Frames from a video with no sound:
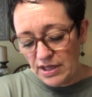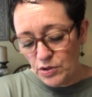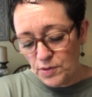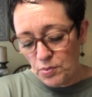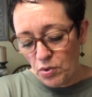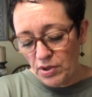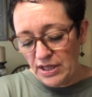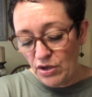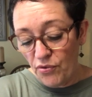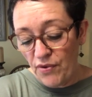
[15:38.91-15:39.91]
This was poured
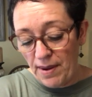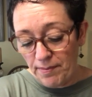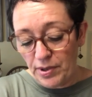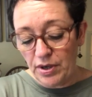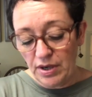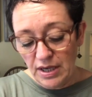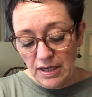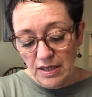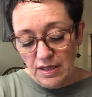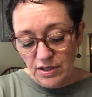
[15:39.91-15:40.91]
in November,
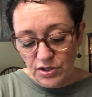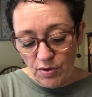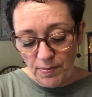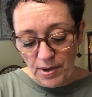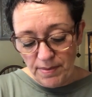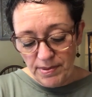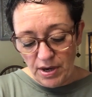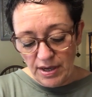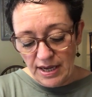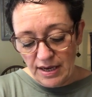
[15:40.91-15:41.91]
so I probably
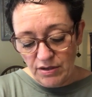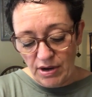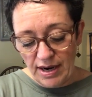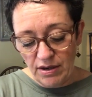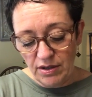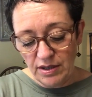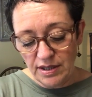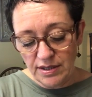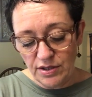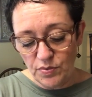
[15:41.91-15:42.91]
ought to get cracking on
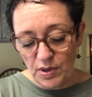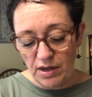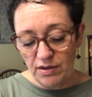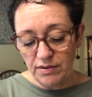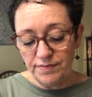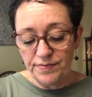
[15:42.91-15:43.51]
this as well.